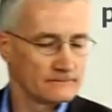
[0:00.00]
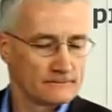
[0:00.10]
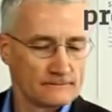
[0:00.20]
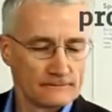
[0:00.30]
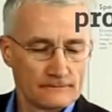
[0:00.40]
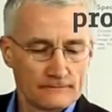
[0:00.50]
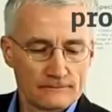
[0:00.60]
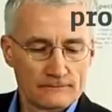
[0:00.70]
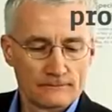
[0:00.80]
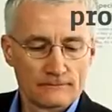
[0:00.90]

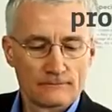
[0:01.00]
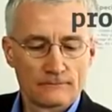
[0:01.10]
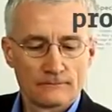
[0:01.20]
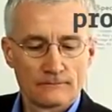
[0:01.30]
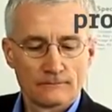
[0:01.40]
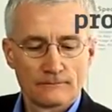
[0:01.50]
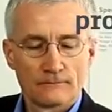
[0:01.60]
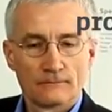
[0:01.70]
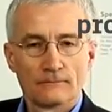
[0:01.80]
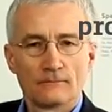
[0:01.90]

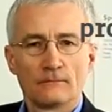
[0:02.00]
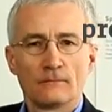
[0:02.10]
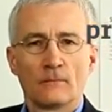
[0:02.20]
No one is speaking in this clip.